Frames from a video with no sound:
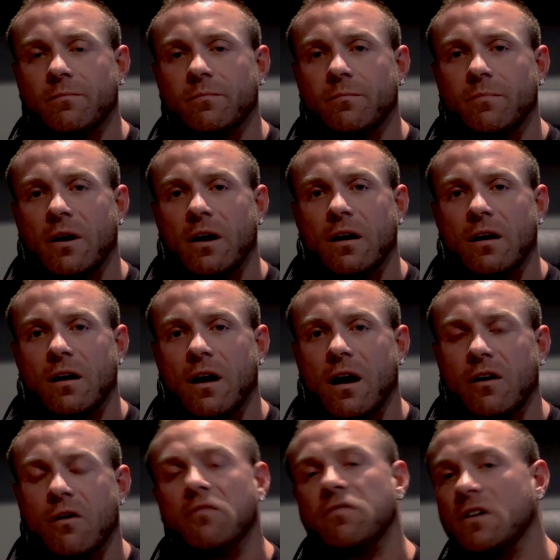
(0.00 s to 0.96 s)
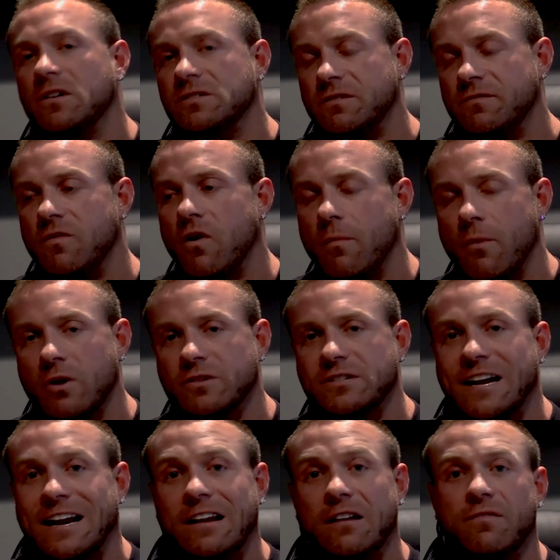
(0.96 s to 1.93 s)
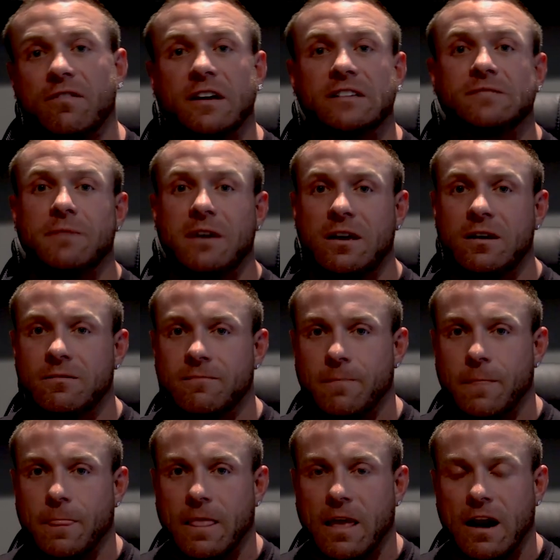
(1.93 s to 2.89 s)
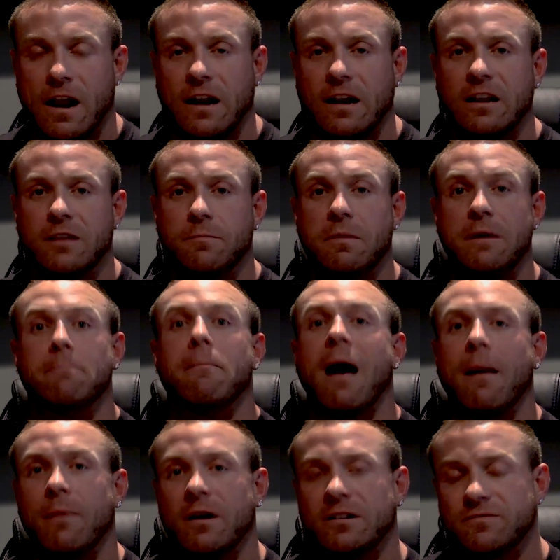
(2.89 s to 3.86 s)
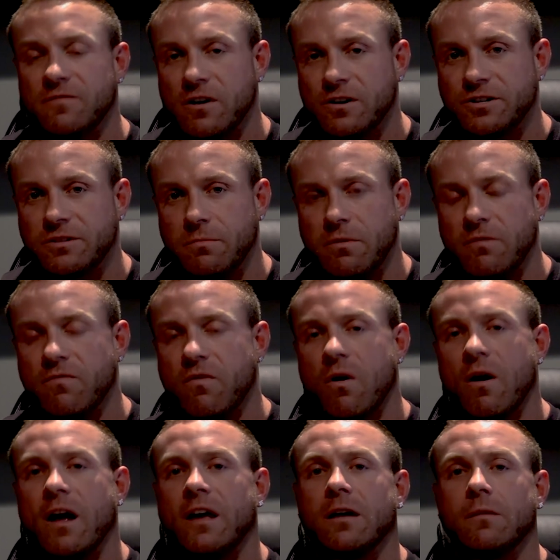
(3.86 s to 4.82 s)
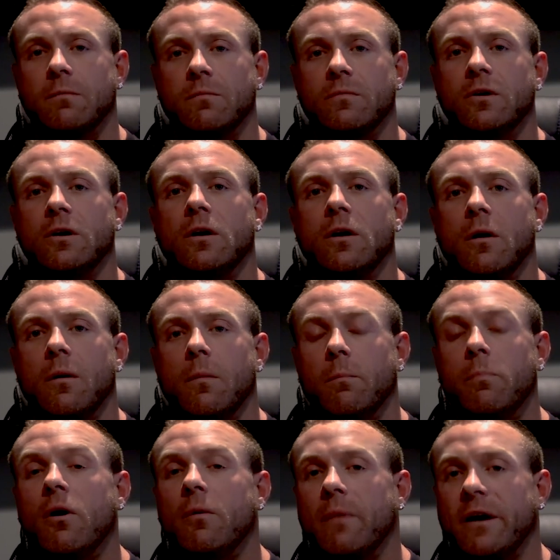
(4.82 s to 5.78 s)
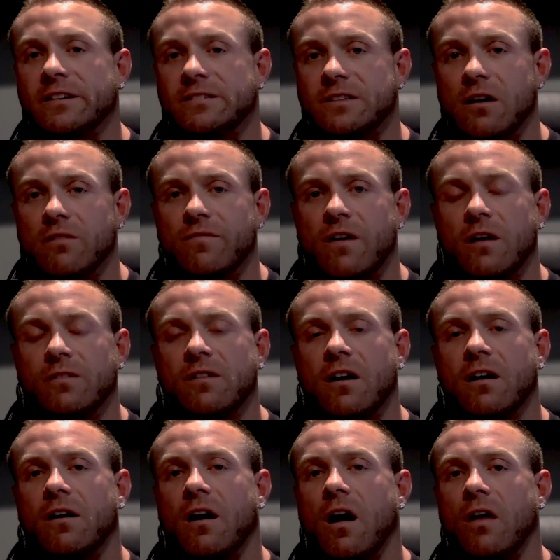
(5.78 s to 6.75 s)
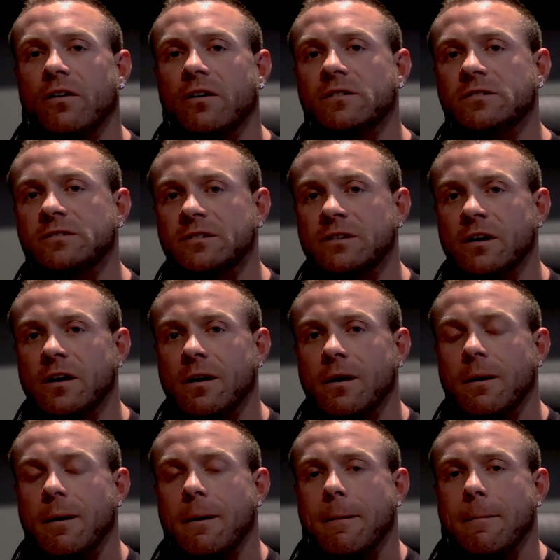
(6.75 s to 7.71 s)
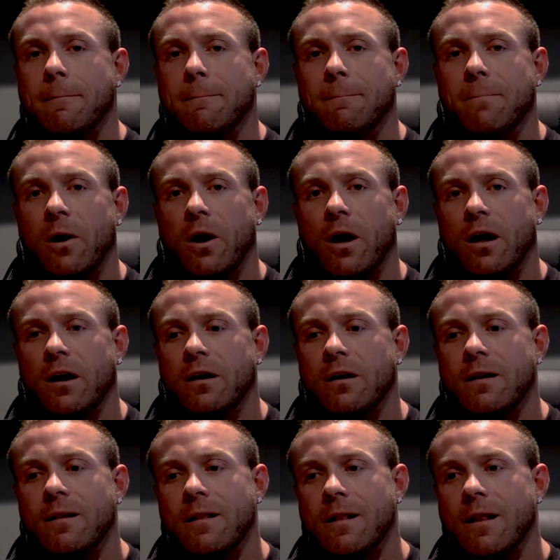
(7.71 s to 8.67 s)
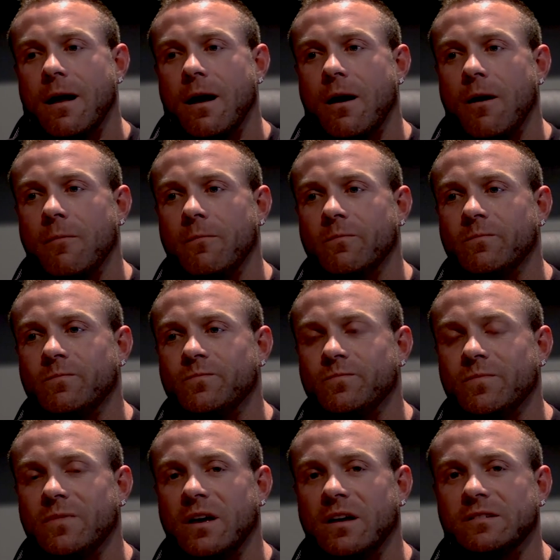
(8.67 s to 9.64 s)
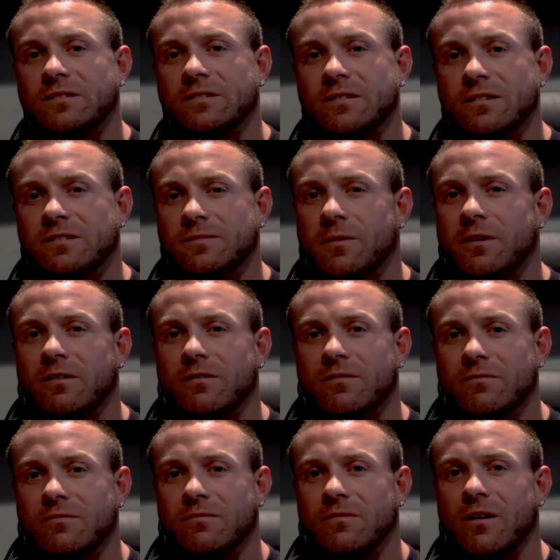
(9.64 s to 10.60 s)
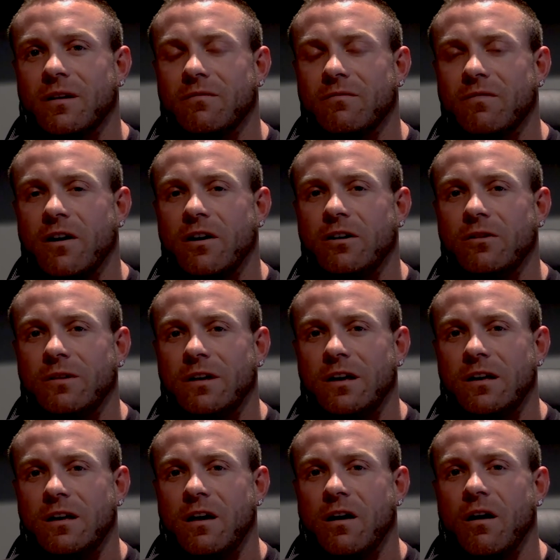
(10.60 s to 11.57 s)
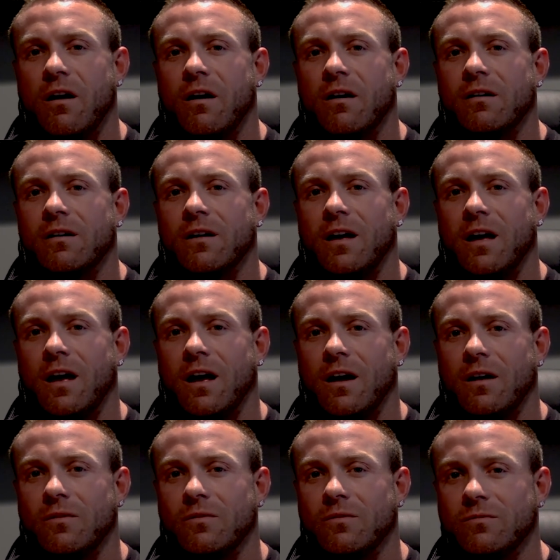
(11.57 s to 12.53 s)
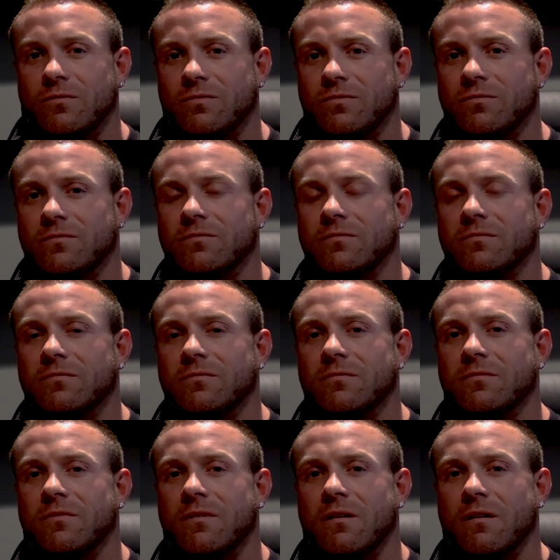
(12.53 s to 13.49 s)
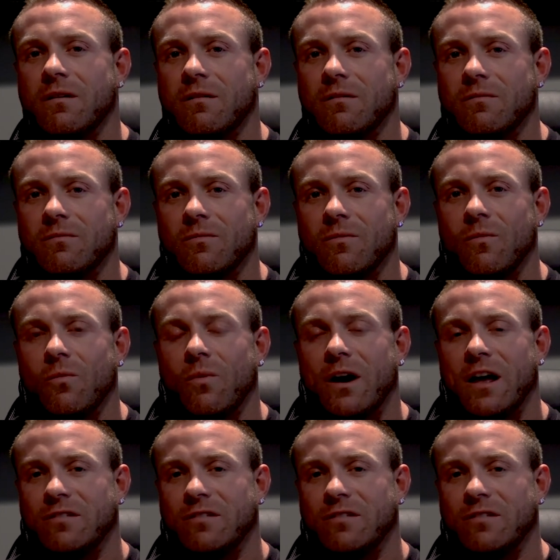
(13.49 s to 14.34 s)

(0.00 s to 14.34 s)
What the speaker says: But I know first and foremost, I need to fix me and I need to be my best version before I can put myself out there to others. But it's been a very unique year, and when I